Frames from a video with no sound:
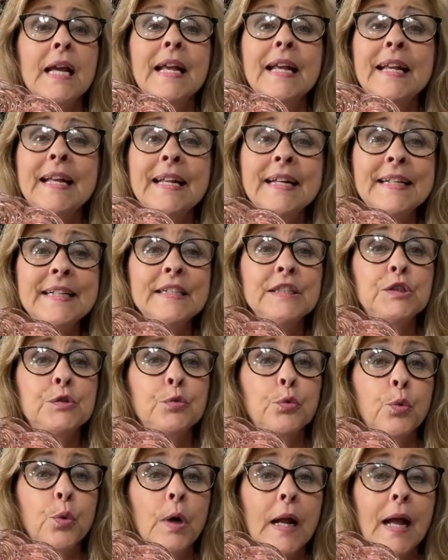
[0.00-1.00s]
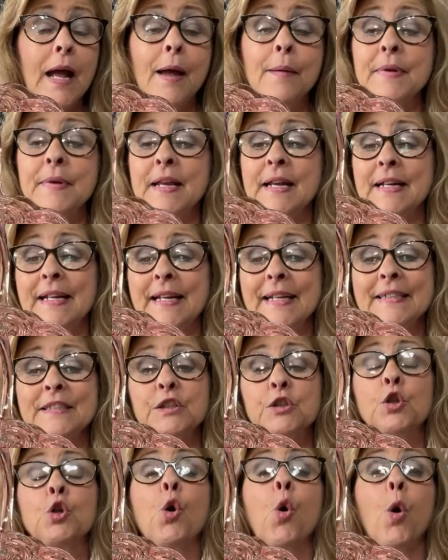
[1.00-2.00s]
It is, I mean,
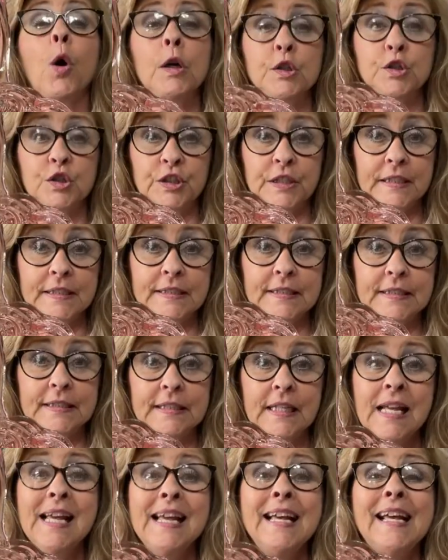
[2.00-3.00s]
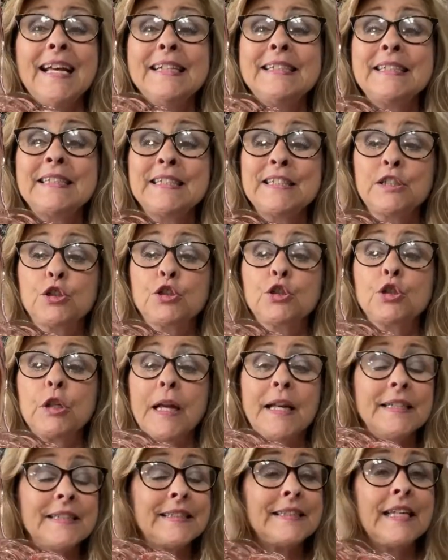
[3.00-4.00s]
it's gorgeous. It's,
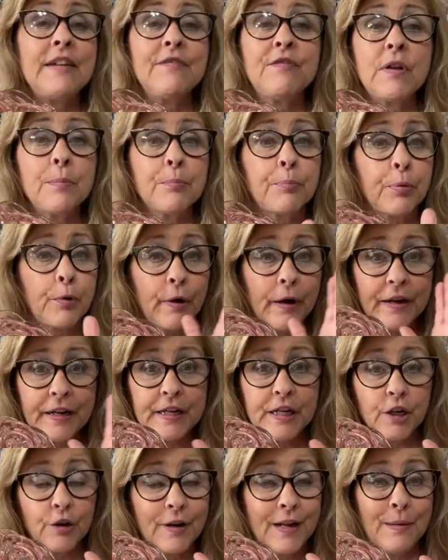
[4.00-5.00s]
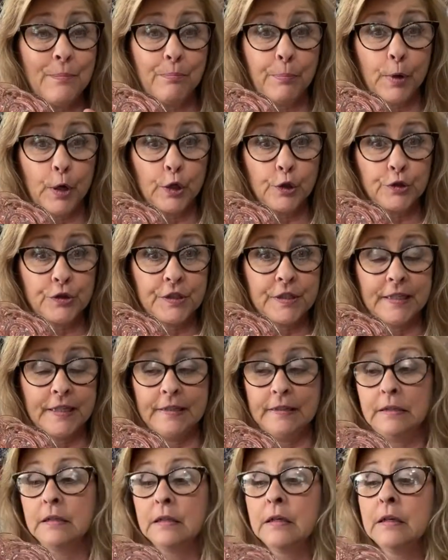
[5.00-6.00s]
it's even prettier in
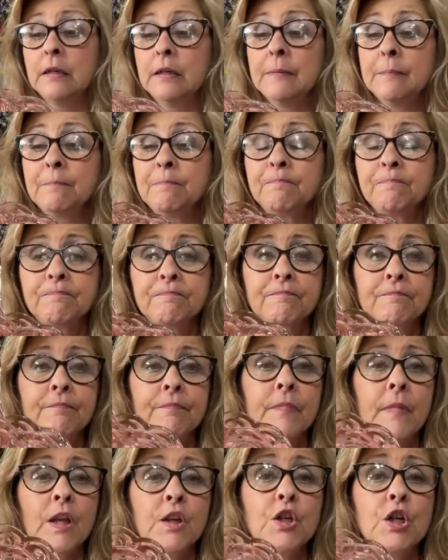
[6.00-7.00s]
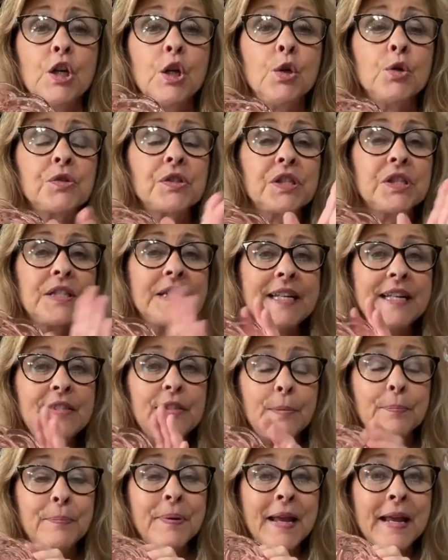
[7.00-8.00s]
person. You don't see
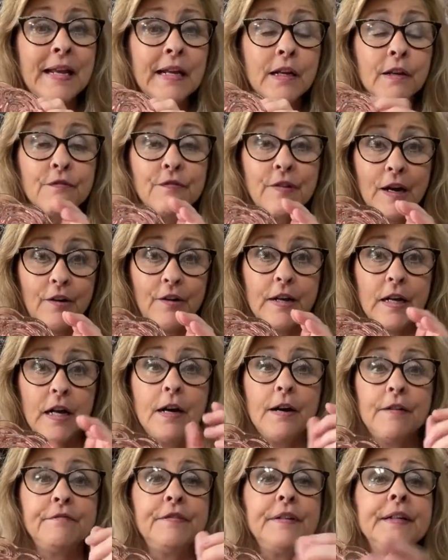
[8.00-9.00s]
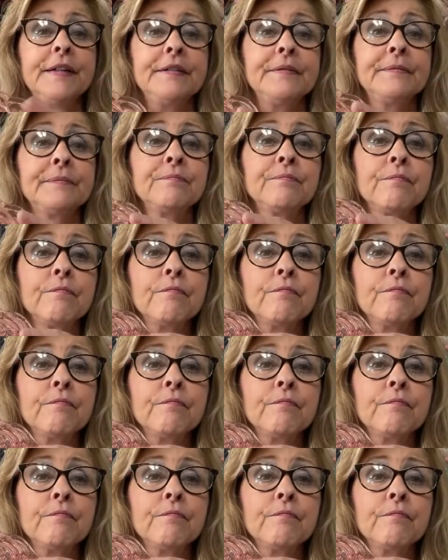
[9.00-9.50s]
the pink very often.